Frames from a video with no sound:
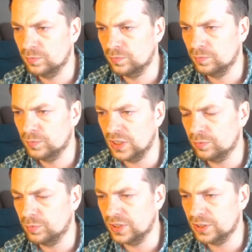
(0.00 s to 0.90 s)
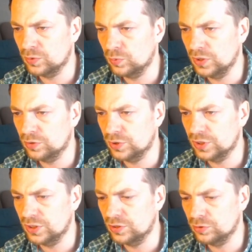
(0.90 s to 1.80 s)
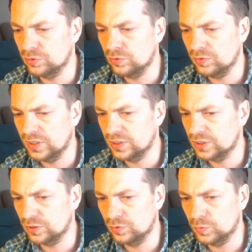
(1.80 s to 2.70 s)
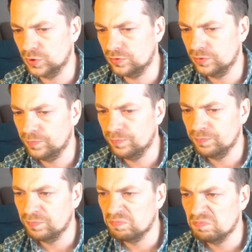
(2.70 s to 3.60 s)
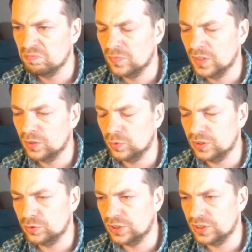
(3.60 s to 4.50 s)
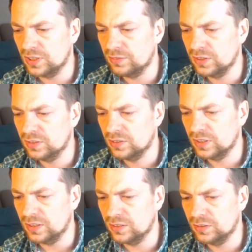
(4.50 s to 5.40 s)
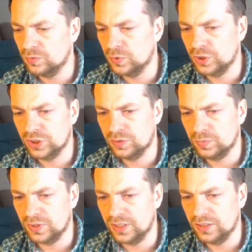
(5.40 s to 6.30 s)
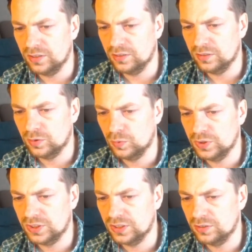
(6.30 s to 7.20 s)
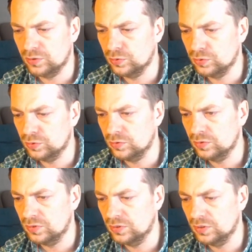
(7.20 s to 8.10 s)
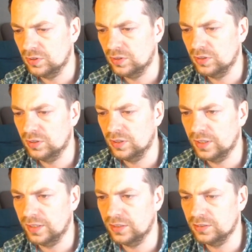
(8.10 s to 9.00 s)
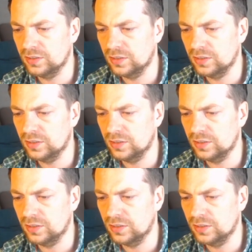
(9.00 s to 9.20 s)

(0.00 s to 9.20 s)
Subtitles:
black plays queen to c2, it's a good move. Queen to c7, then we just play queen c2, and